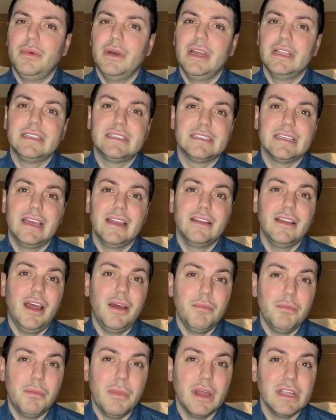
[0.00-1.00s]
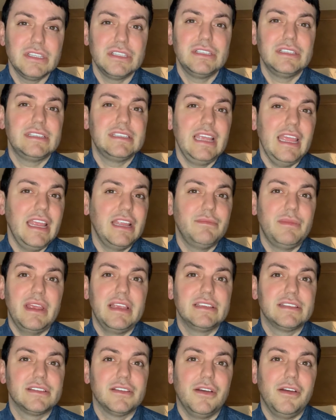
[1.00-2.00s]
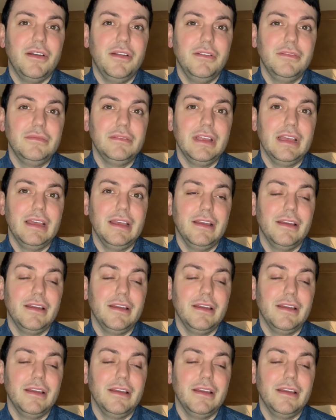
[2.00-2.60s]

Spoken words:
but not much to say based on